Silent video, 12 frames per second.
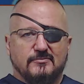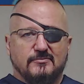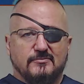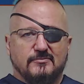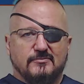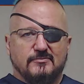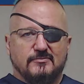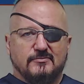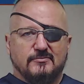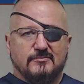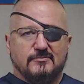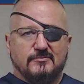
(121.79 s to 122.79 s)

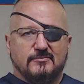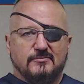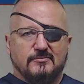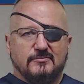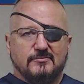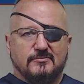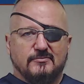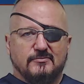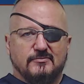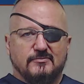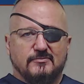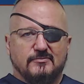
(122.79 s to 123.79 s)

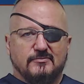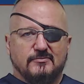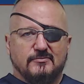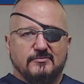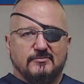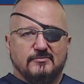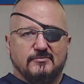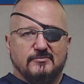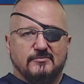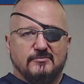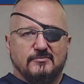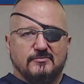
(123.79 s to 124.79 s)

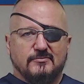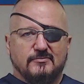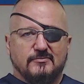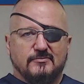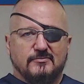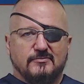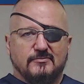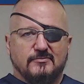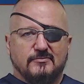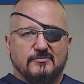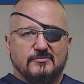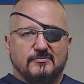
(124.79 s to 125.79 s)

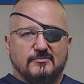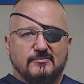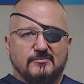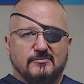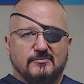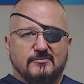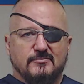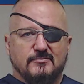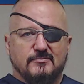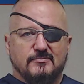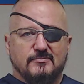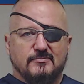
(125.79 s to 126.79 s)

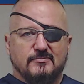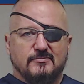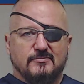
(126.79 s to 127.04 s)
[no speech]